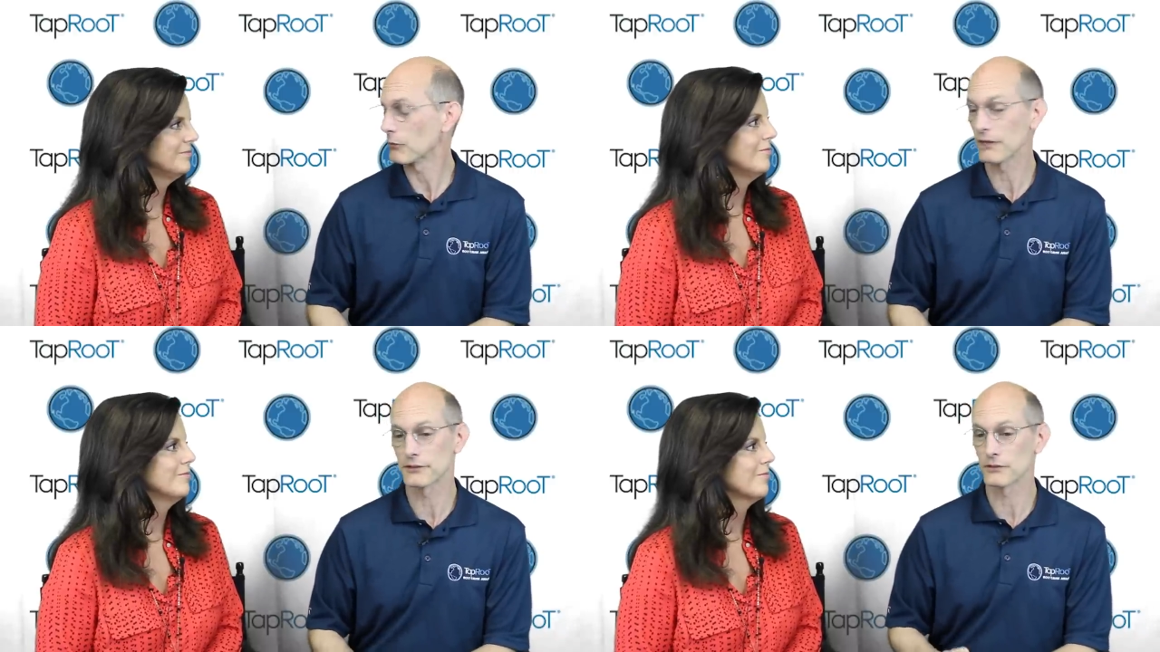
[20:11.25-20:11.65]

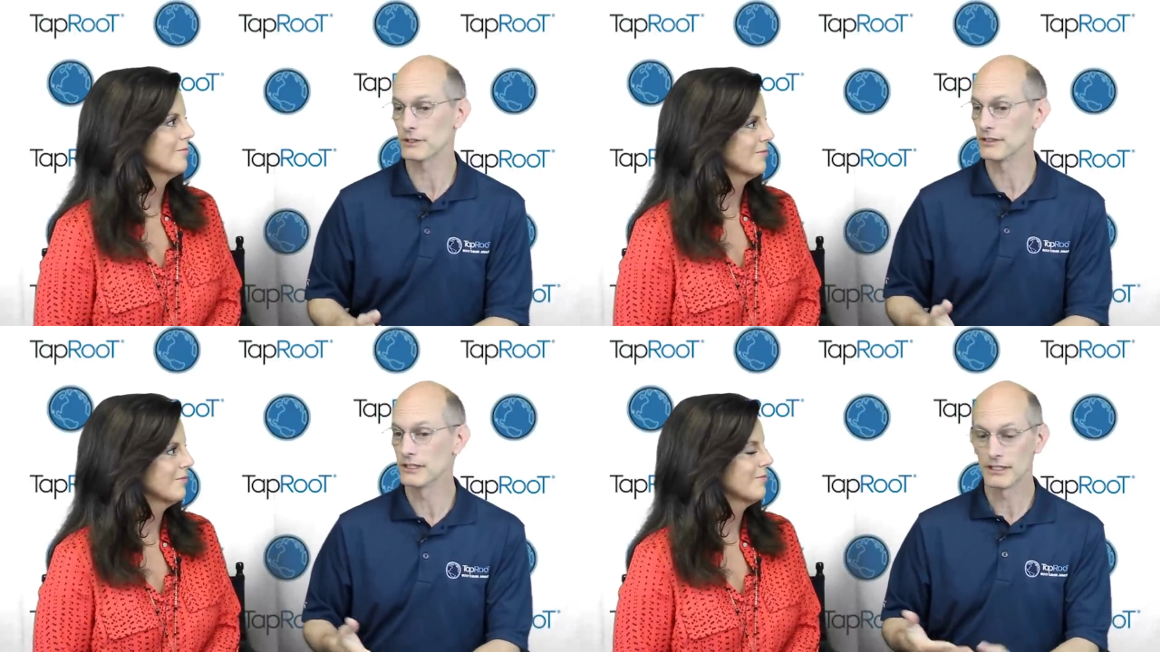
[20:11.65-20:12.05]
Speaker 1: Go out there
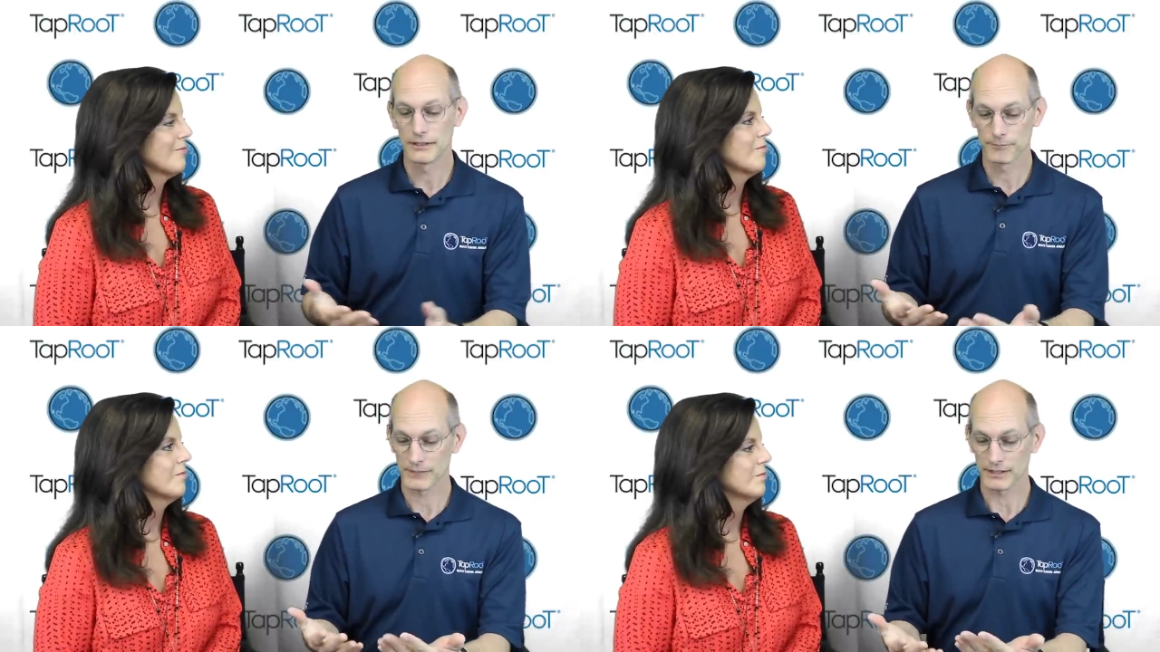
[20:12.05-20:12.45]
and
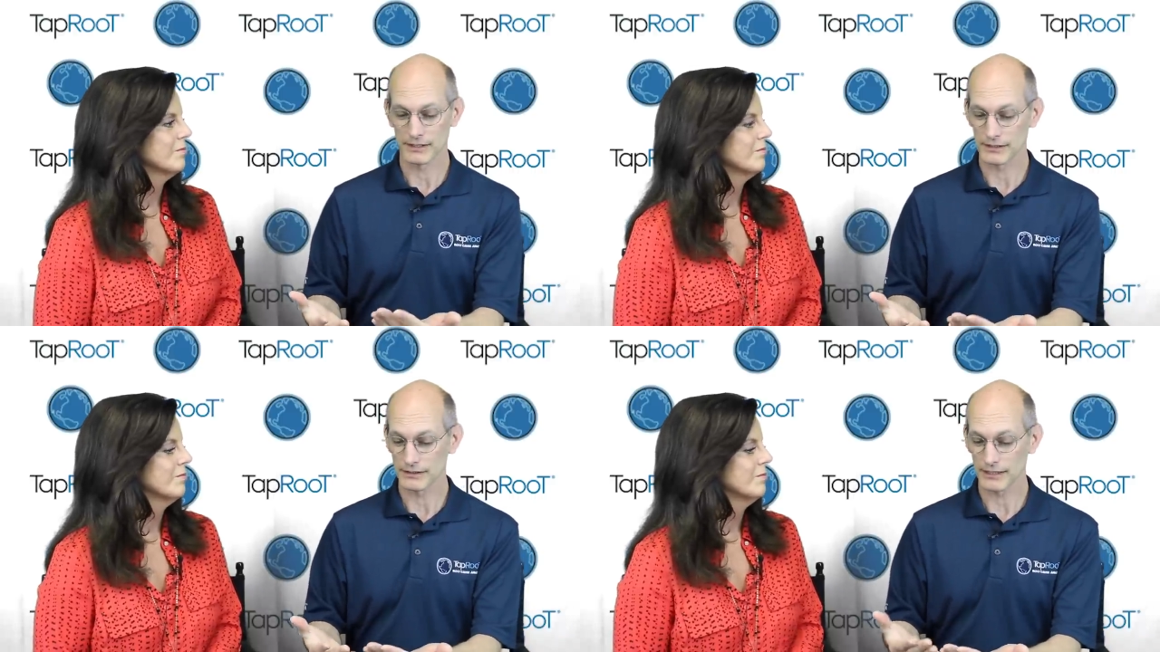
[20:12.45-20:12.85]

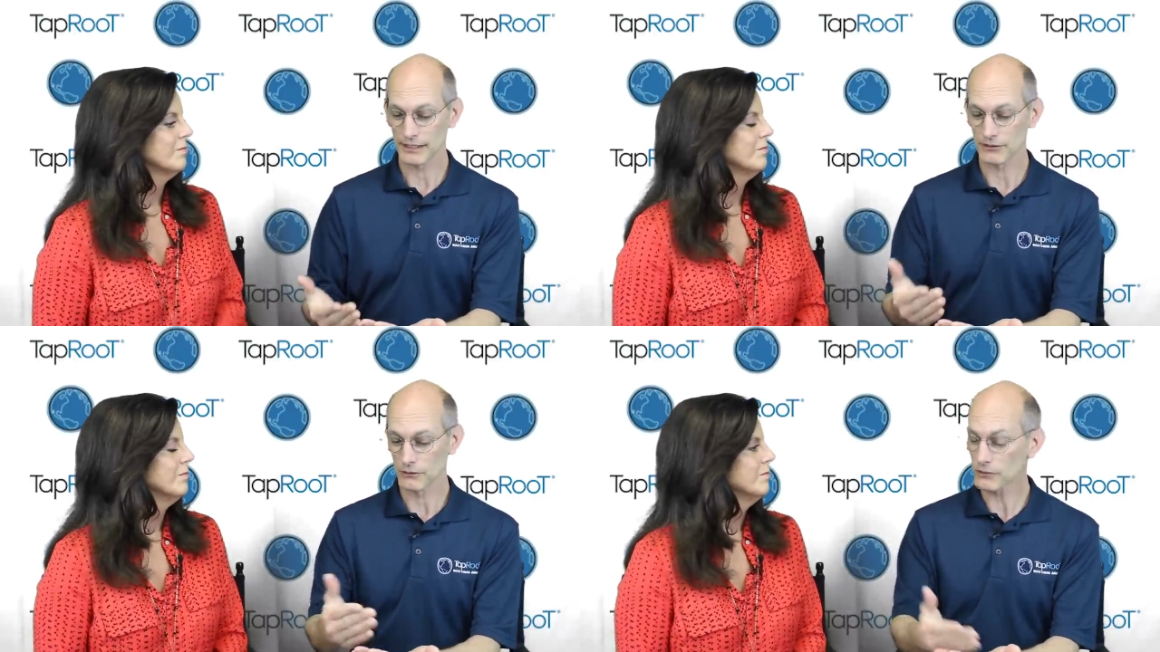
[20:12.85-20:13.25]
And,
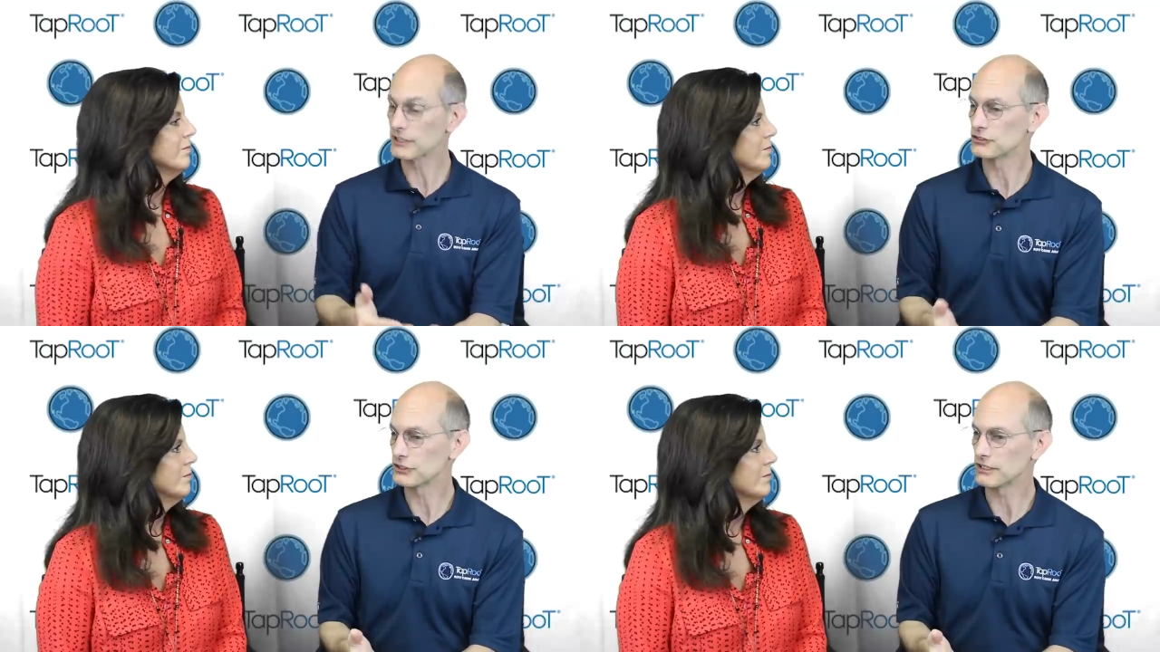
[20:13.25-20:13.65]
and
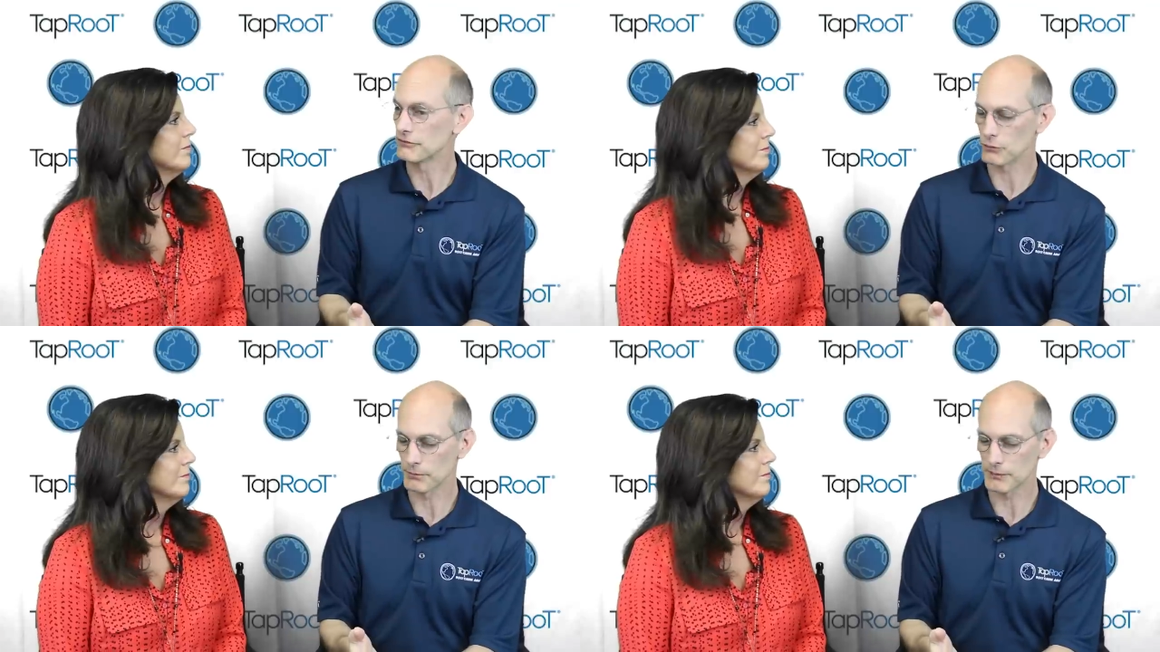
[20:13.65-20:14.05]
look and see
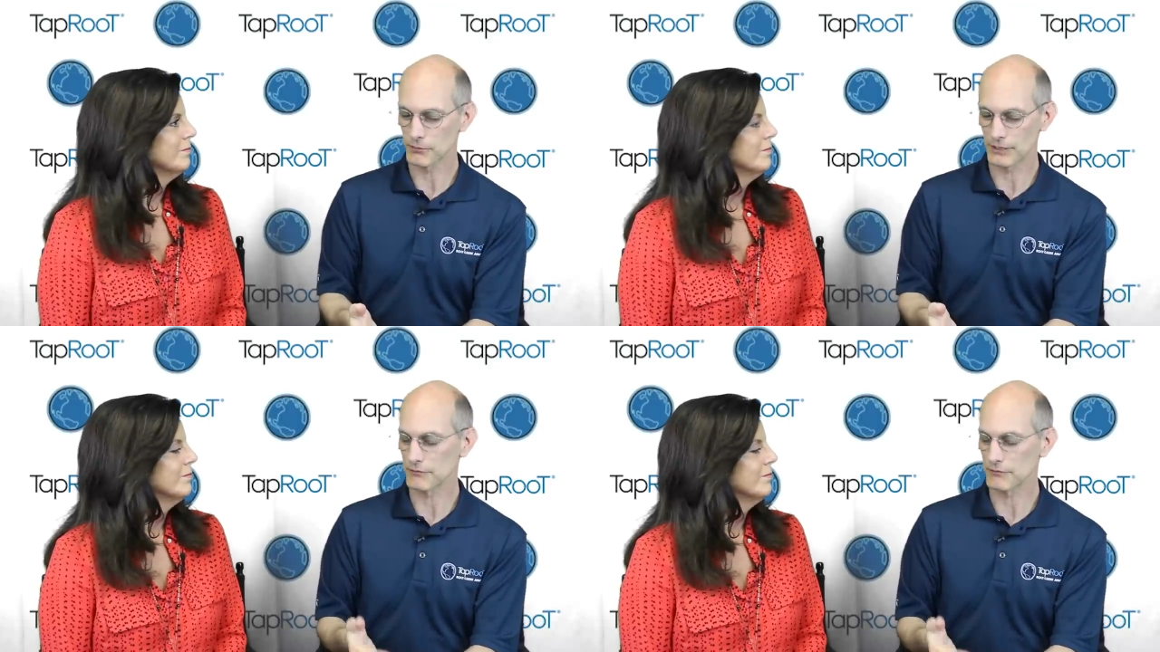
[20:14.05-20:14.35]
if your people